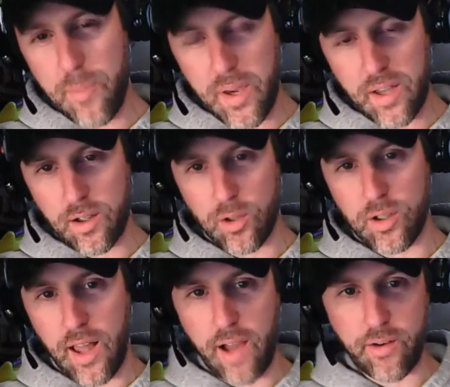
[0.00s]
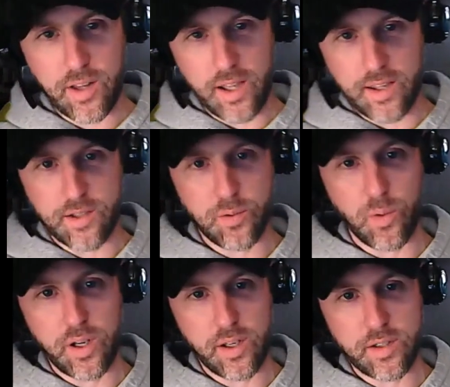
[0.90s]
be a little cloudy like this
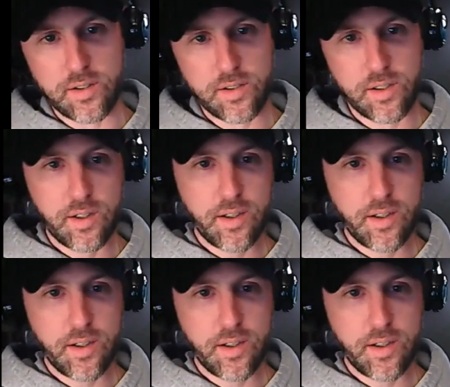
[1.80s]
one is